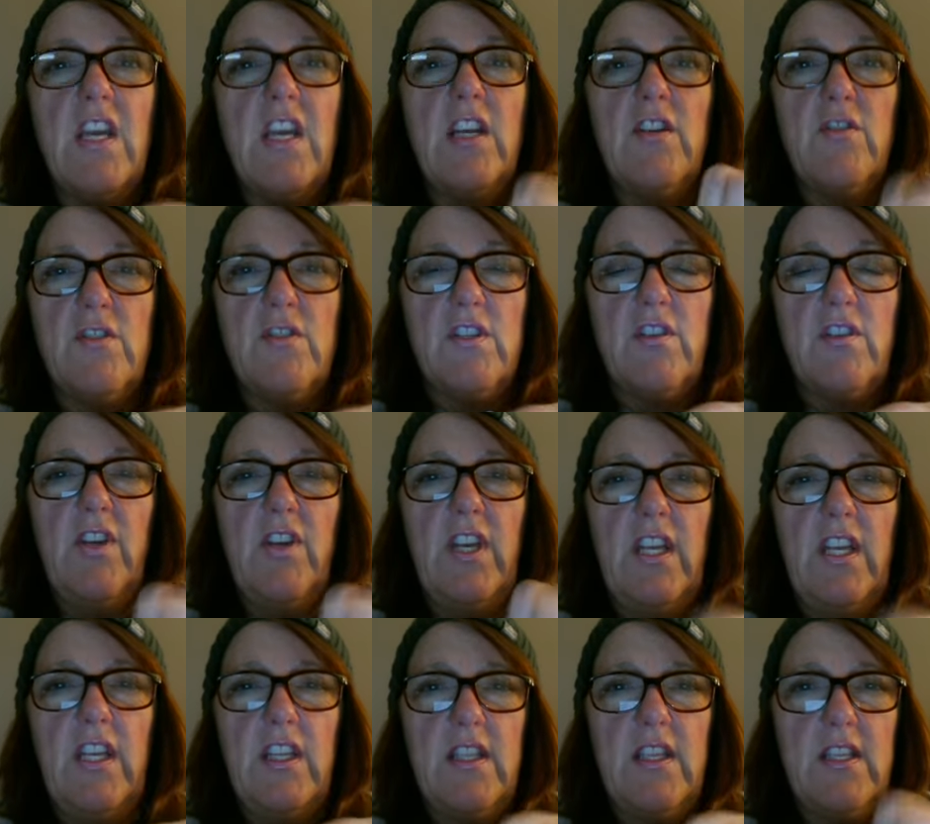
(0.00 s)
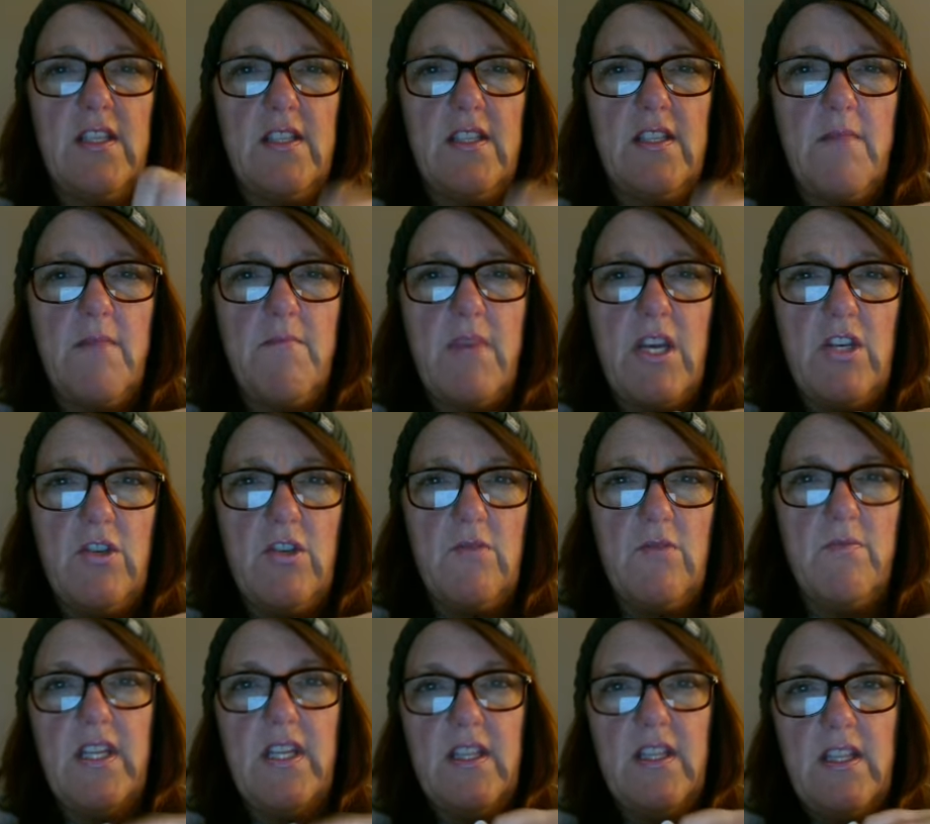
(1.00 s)
you're still going to get the same
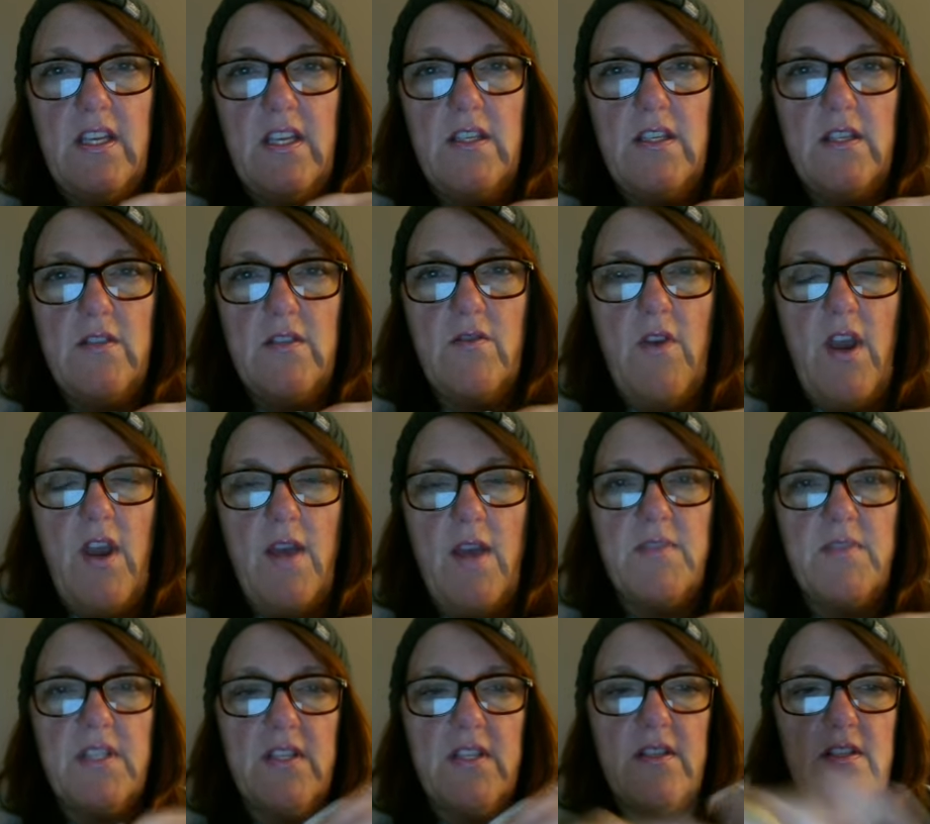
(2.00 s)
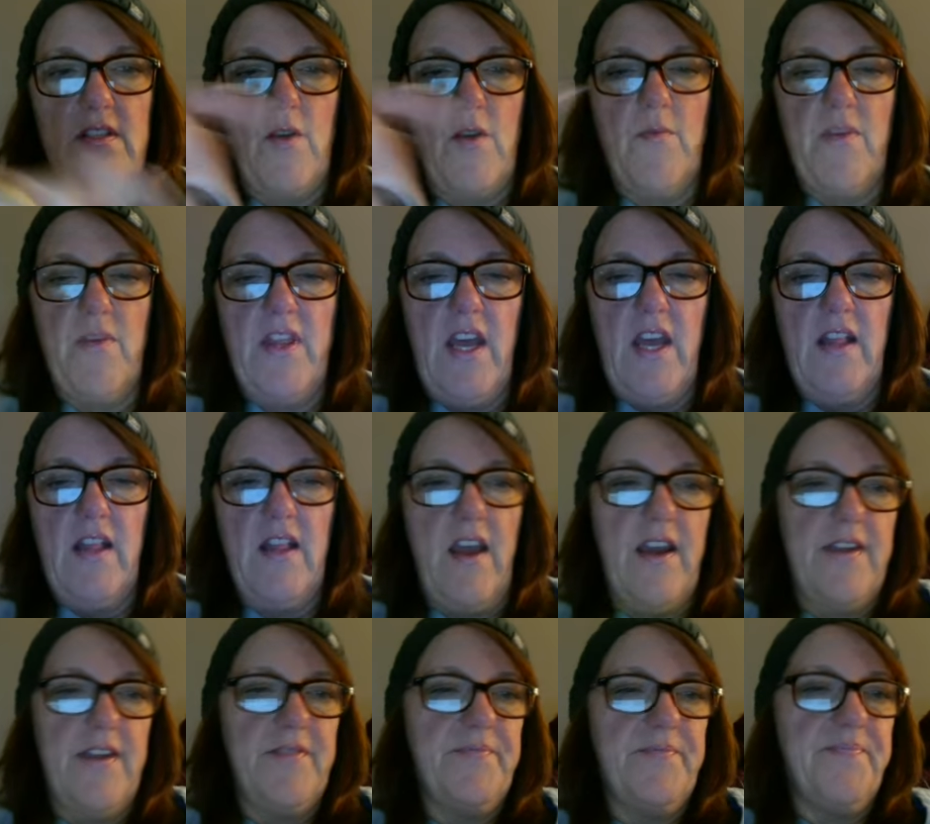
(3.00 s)
measurement that describes the slope of that
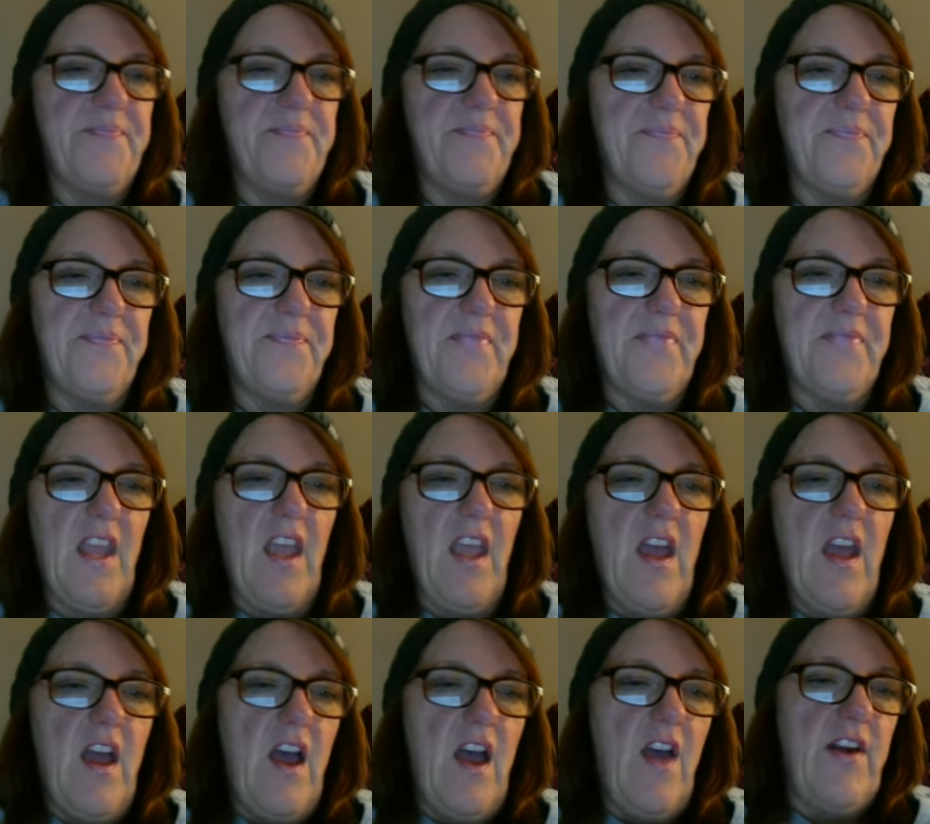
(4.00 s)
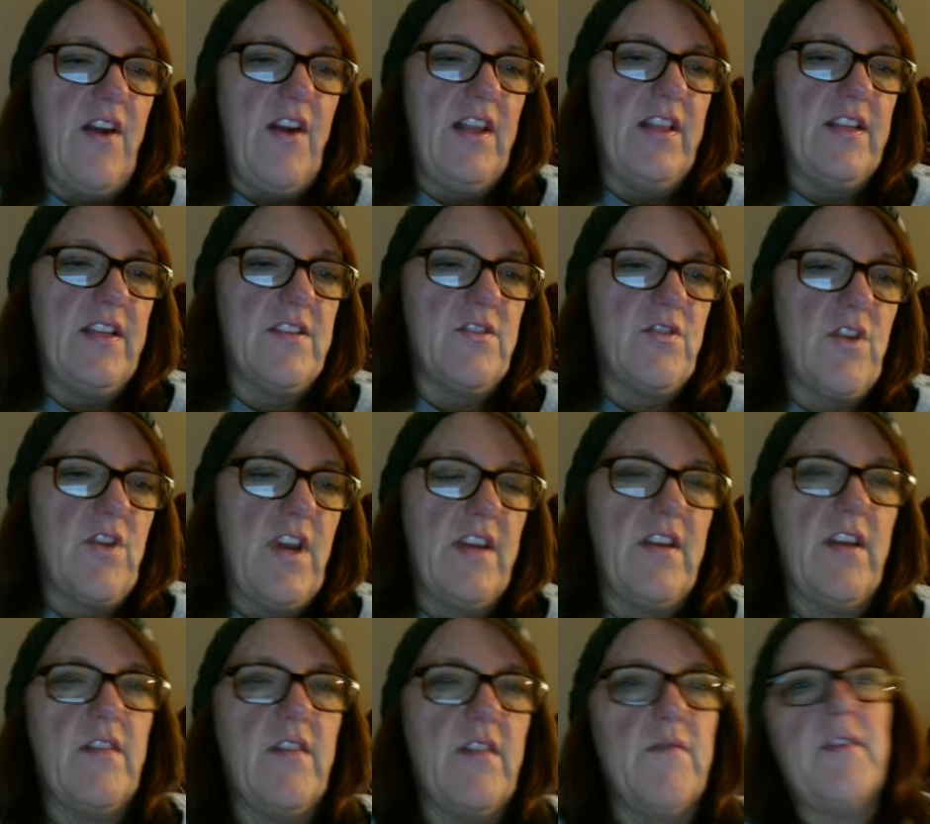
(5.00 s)
line. All right, let's try
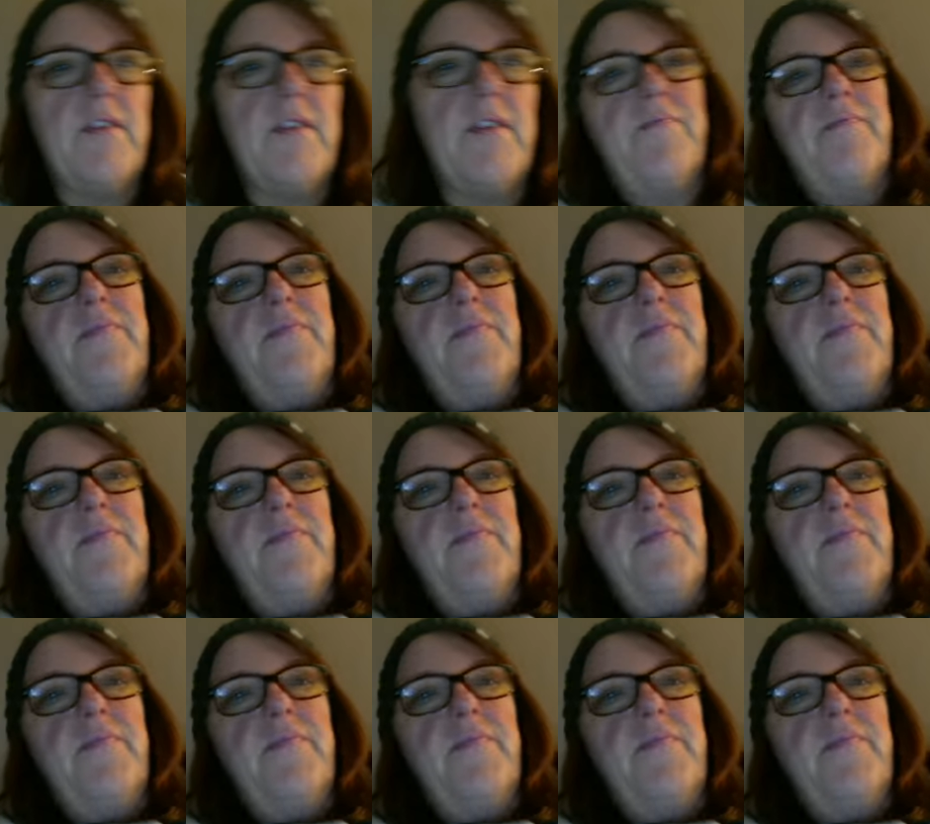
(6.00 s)
another one.